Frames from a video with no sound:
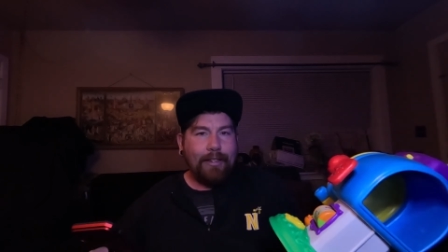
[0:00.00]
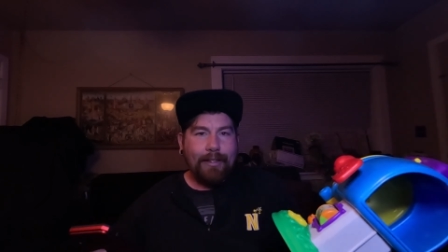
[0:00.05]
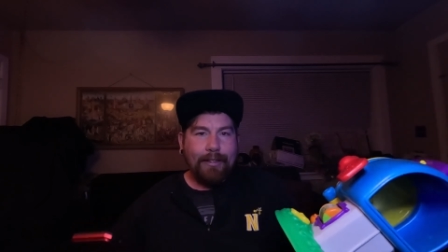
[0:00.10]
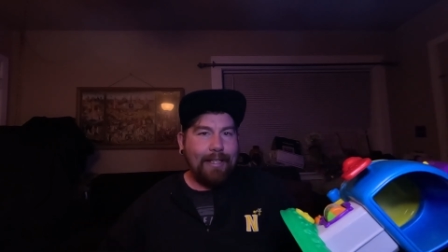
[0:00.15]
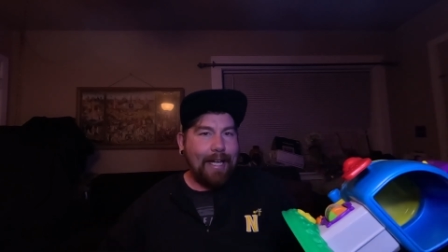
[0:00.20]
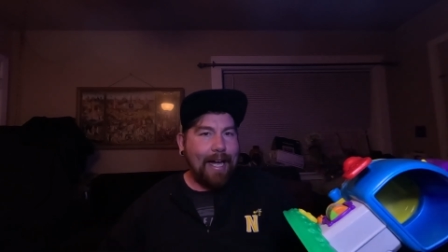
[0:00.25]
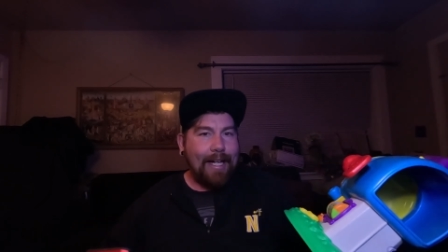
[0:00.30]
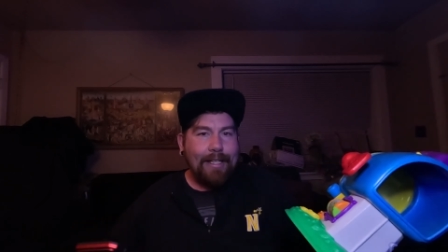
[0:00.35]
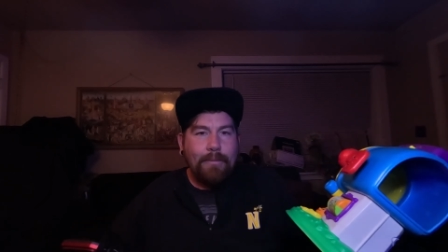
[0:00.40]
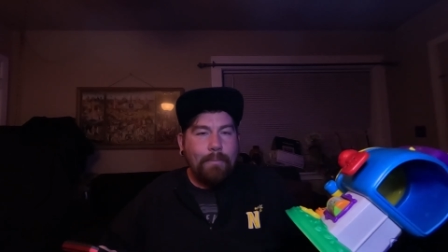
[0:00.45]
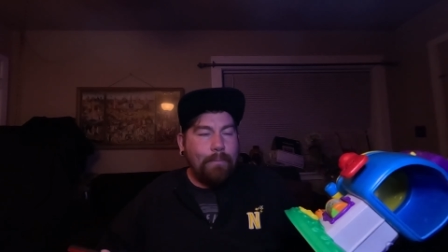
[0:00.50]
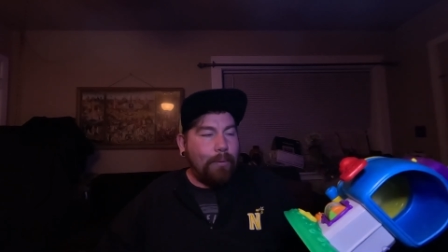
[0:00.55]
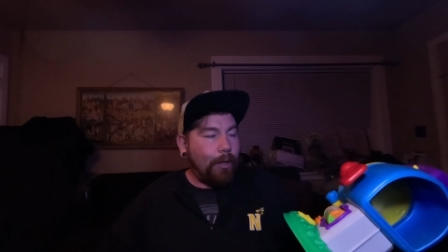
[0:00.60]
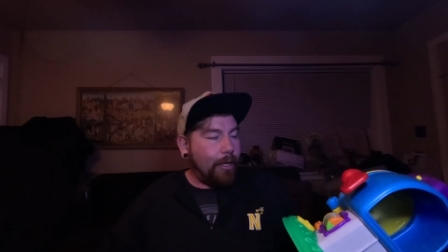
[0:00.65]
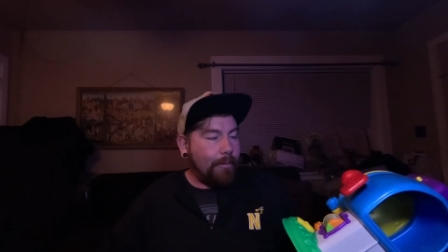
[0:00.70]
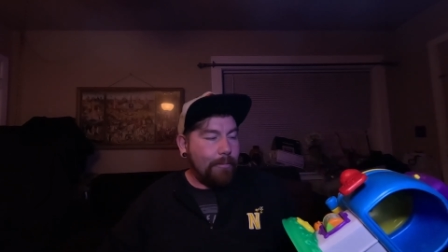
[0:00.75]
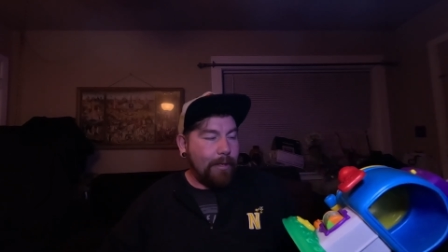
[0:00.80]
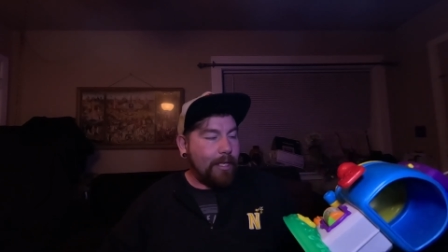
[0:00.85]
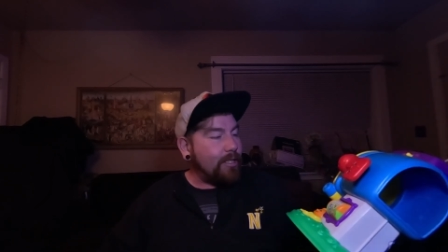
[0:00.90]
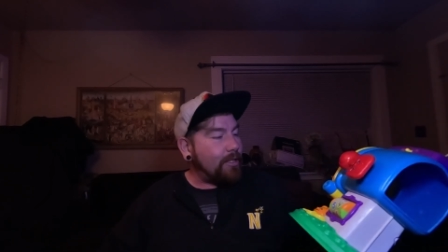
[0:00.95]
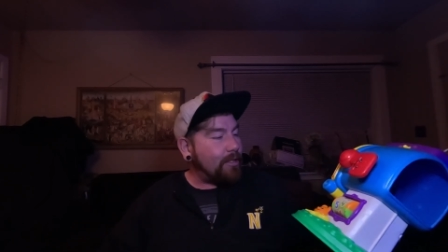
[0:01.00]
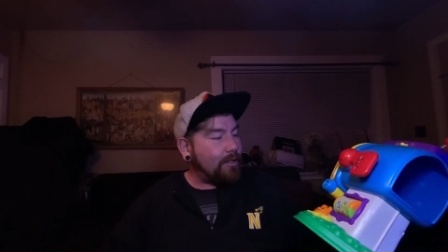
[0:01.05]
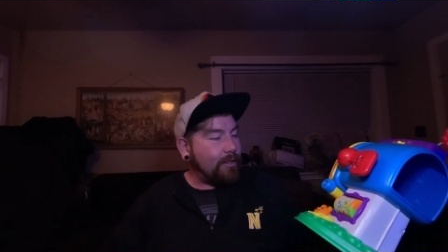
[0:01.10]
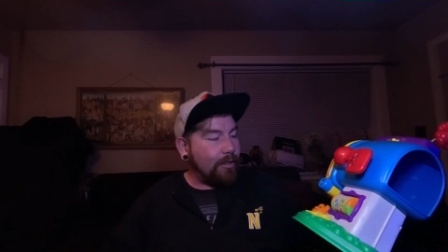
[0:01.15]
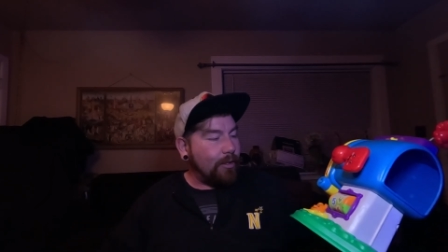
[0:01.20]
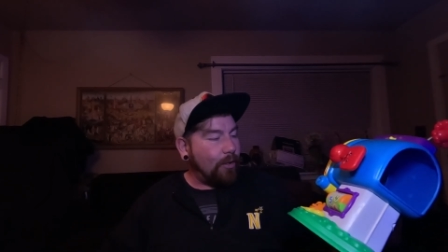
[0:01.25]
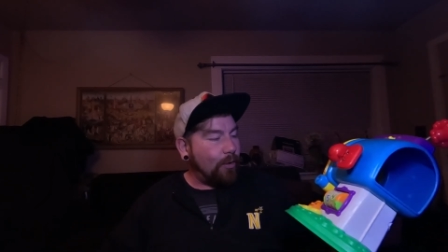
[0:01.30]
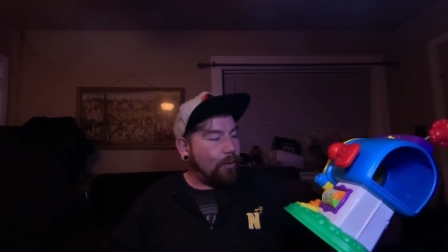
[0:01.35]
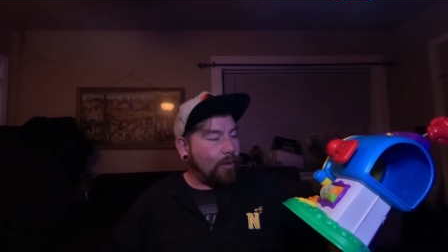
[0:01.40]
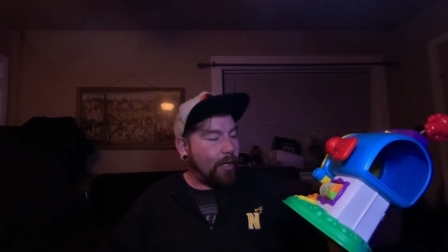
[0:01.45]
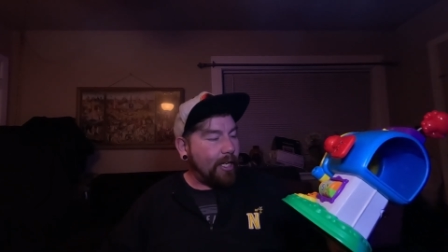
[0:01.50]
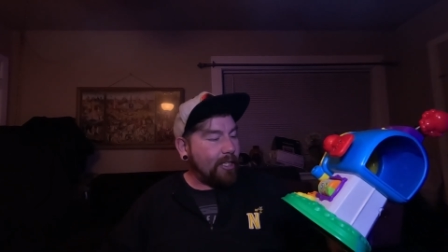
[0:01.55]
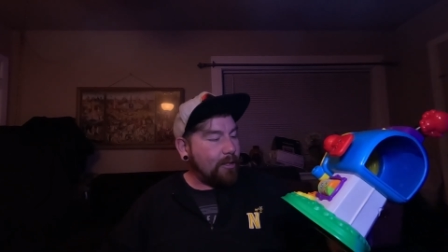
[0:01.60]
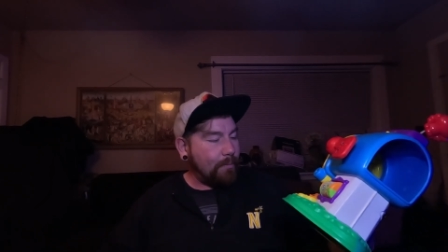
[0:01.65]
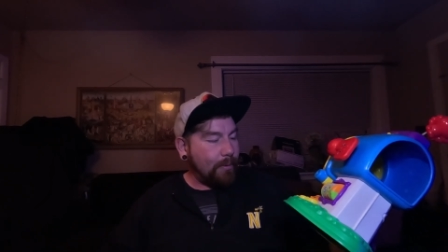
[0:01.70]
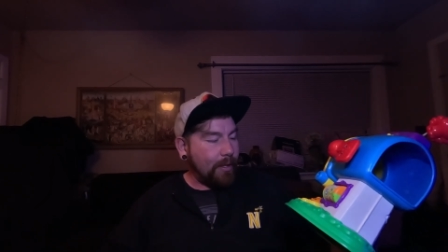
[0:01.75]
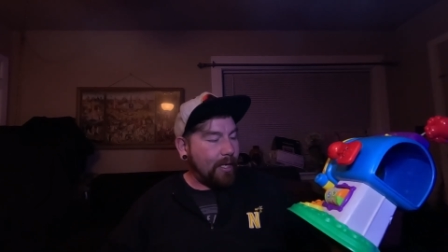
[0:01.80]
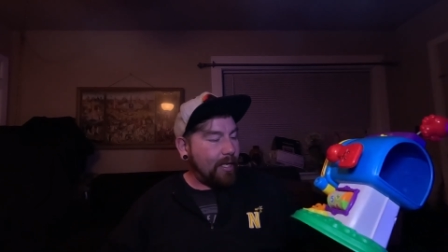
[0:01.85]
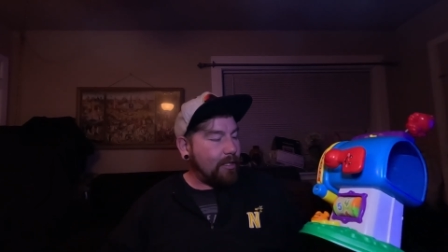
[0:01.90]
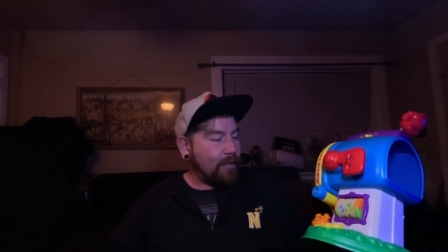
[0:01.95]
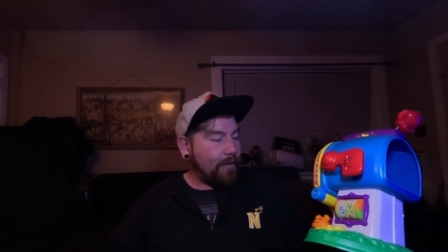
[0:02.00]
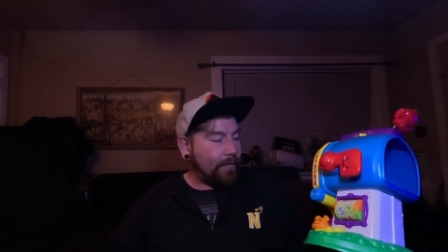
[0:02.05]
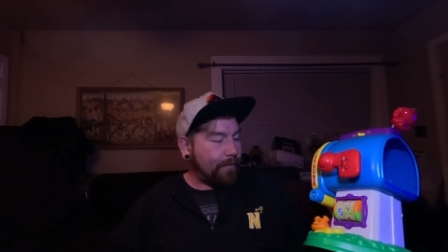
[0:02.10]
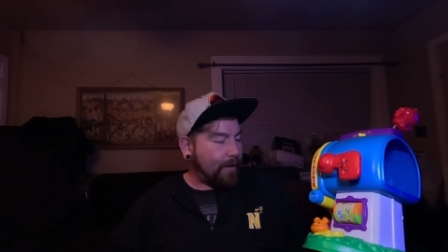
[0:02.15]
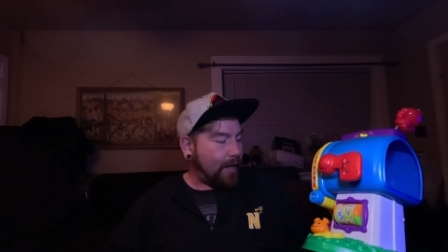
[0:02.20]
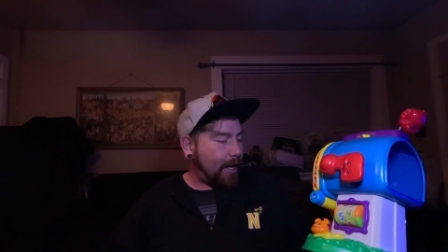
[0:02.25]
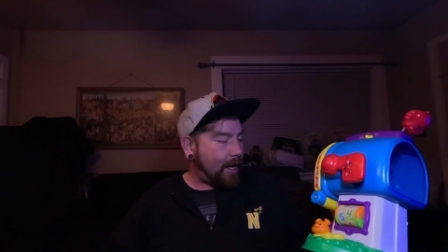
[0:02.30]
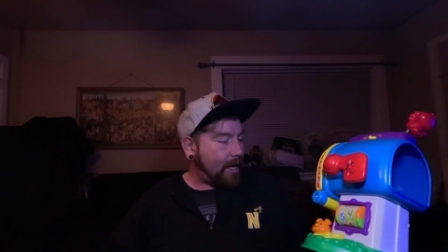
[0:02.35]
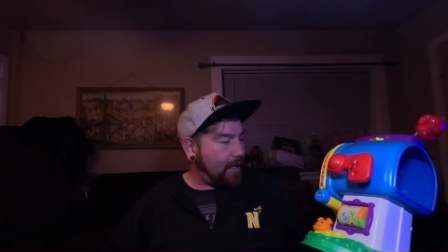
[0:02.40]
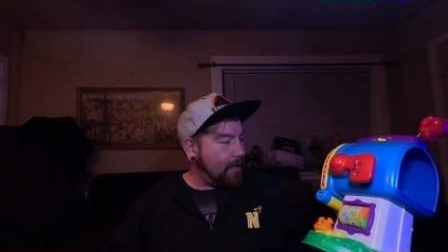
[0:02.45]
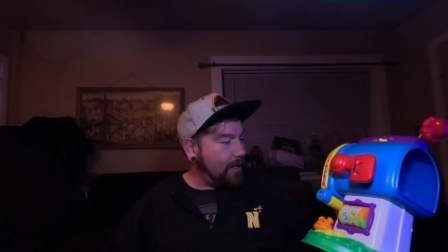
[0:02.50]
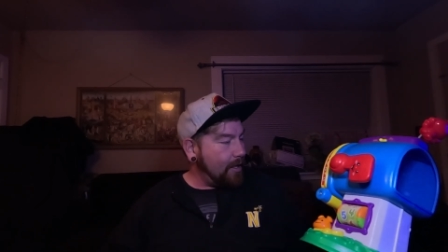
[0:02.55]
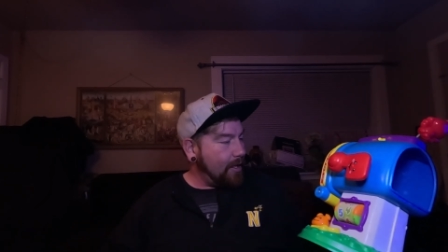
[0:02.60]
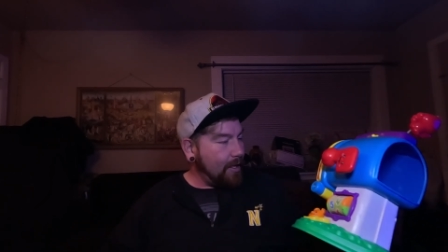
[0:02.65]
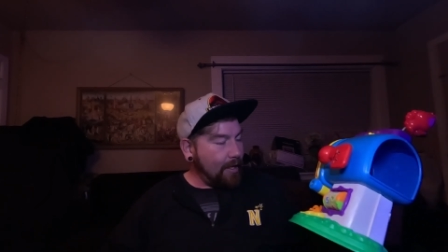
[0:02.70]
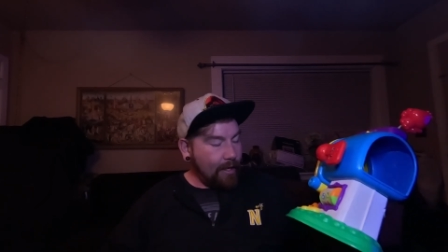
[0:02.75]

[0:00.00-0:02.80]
That's pretty much the whole explanation for that.